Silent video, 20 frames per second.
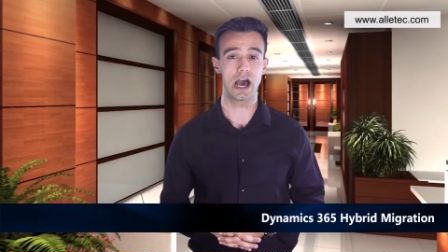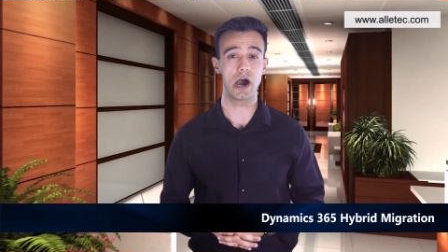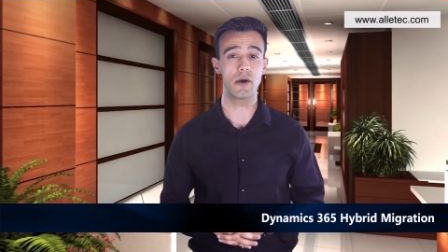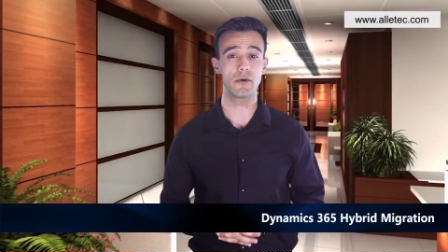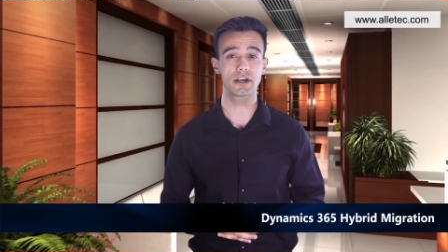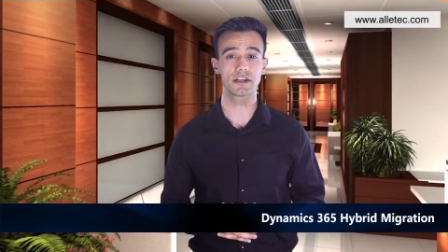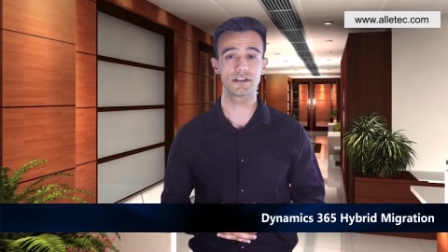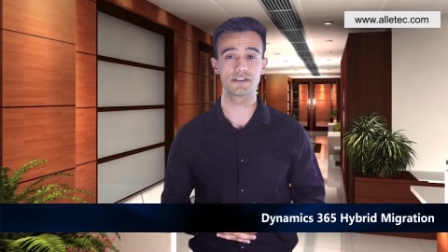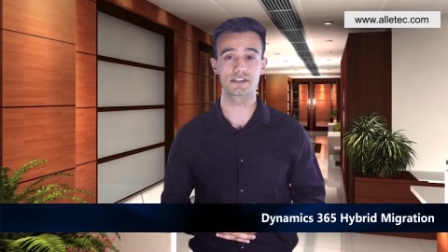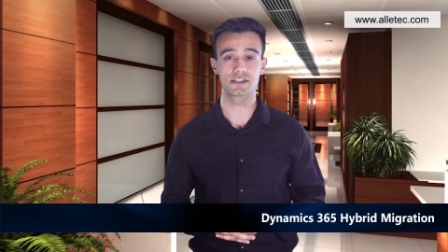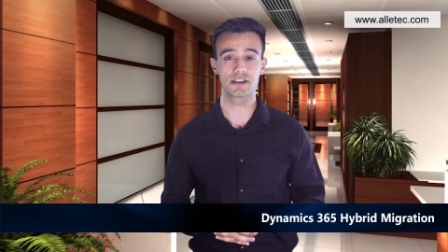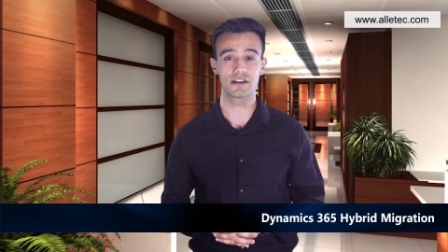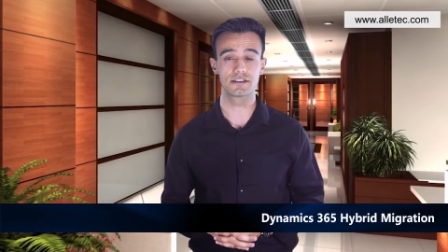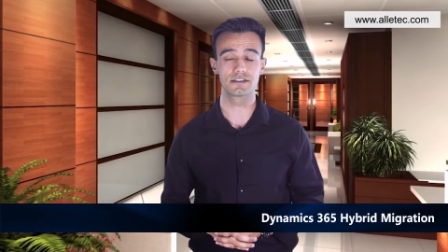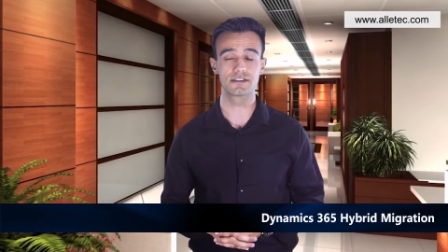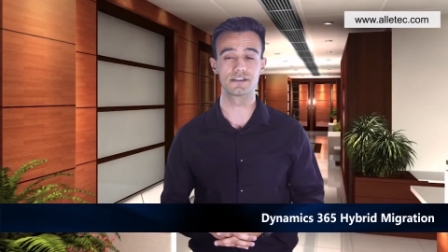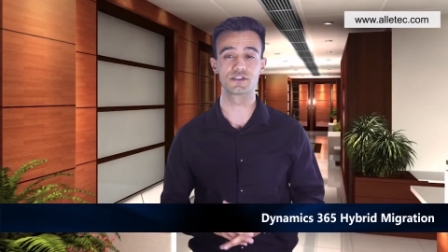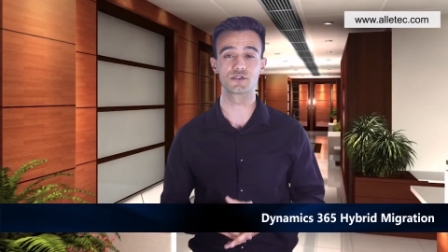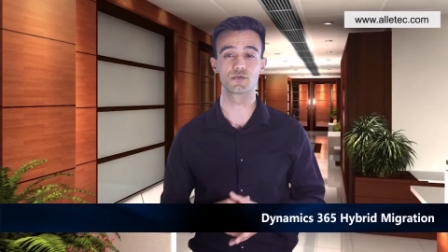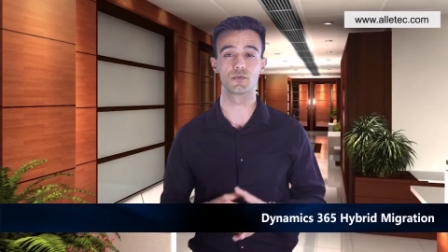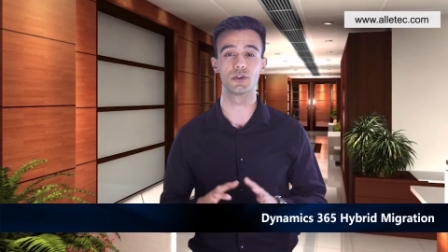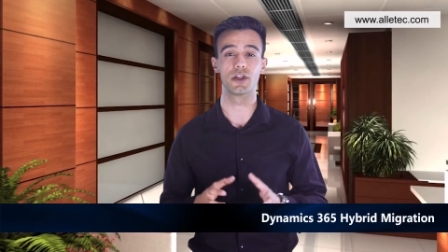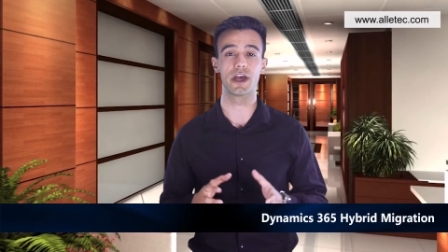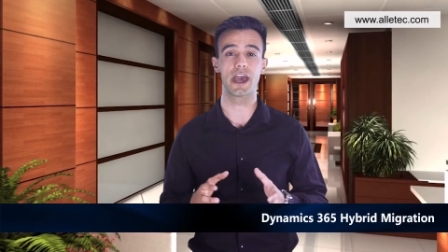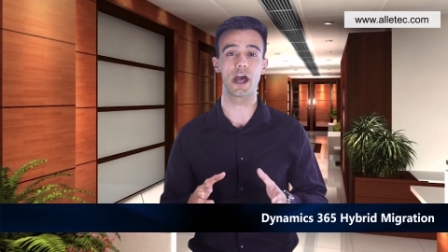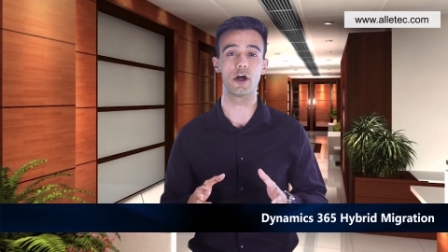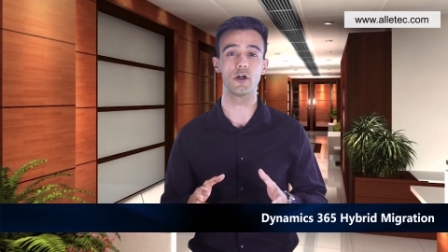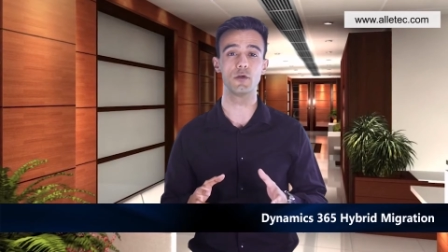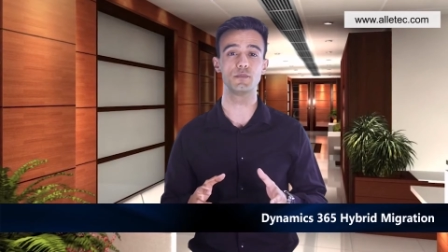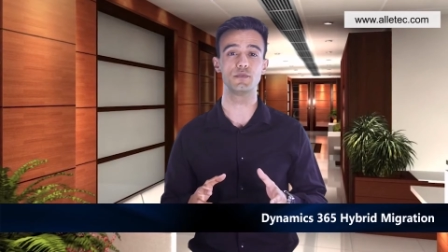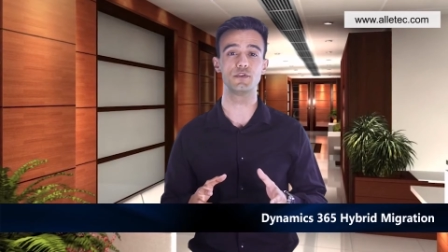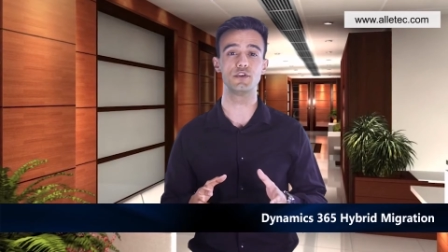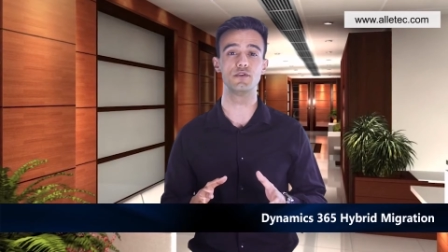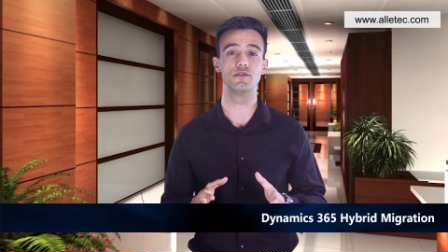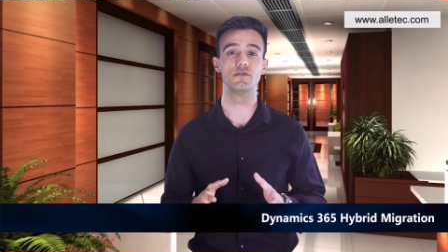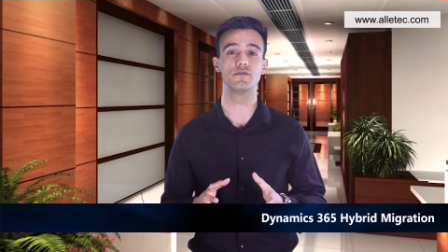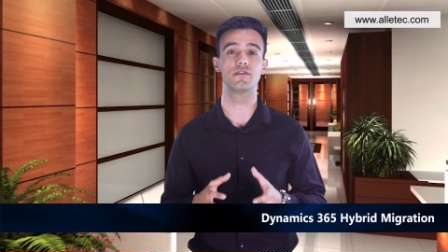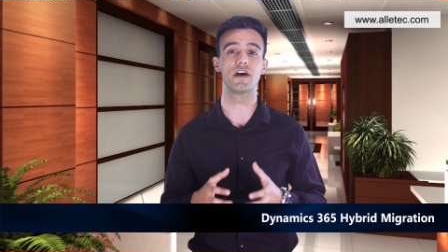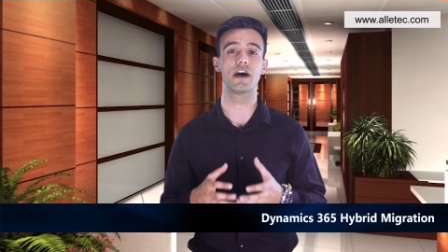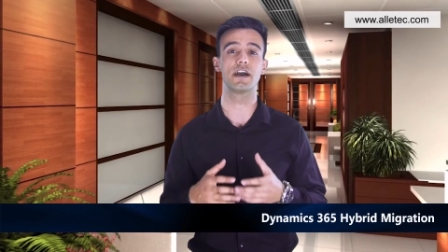Our consultants will help
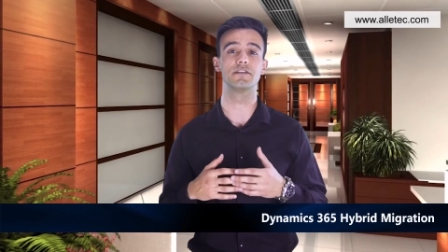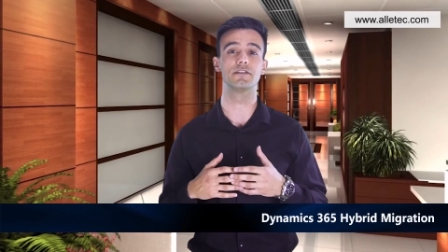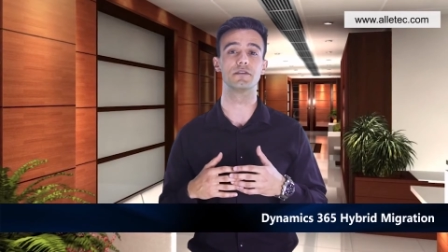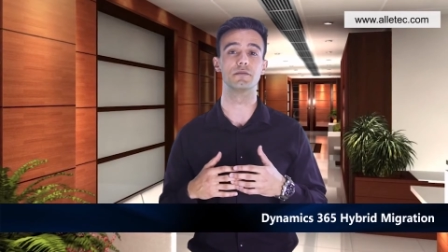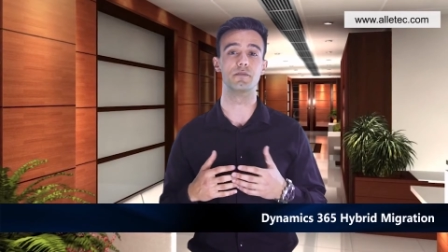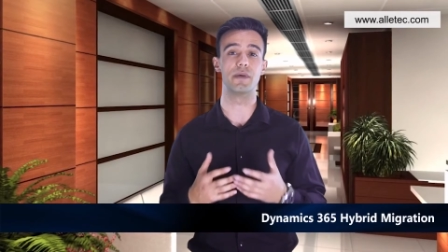you find